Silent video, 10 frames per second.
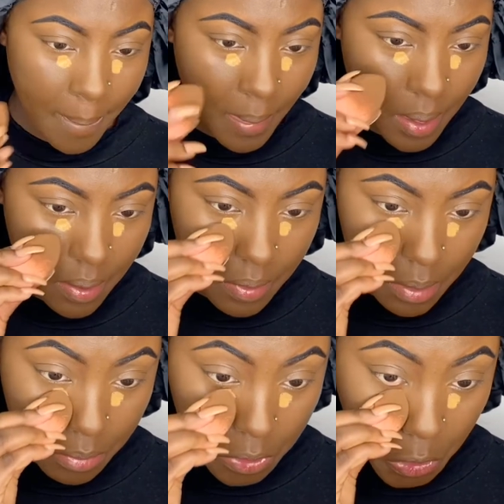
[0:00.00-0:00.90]
And then I'm
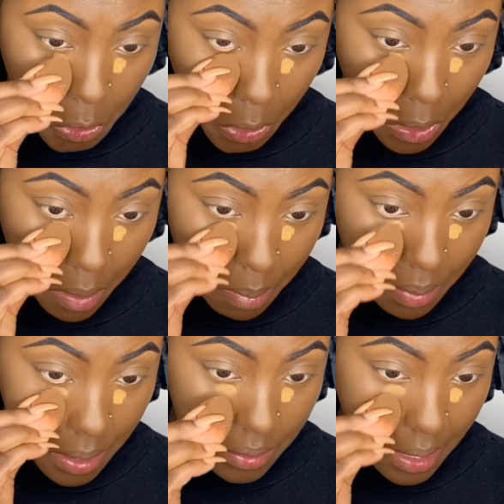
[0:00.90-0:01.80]
just gonna go and
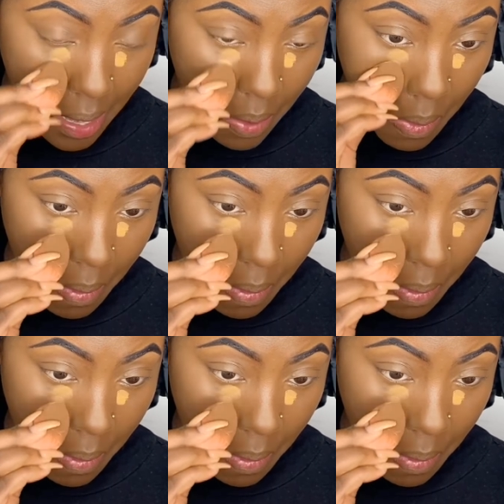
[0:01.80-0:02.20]
blend that out.